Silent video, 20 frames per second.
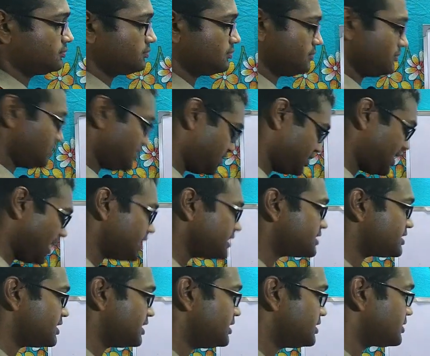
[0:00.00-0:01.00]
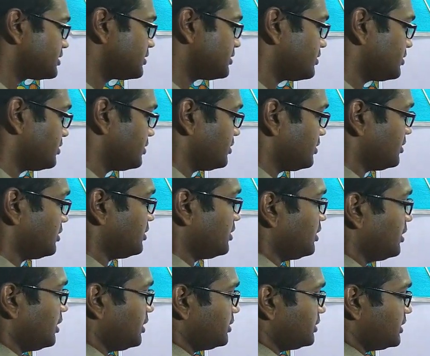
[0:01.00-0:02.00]
changed it,
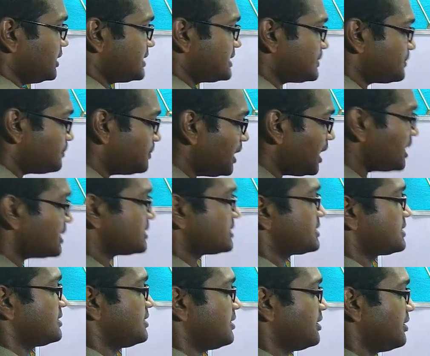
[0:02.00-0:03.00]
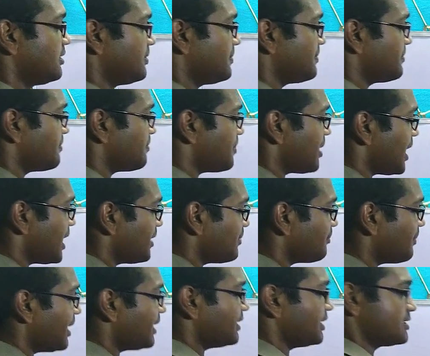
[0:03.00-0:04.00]
this plus by a
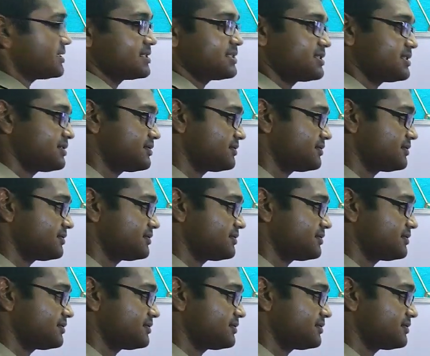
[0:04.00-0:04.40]
minus?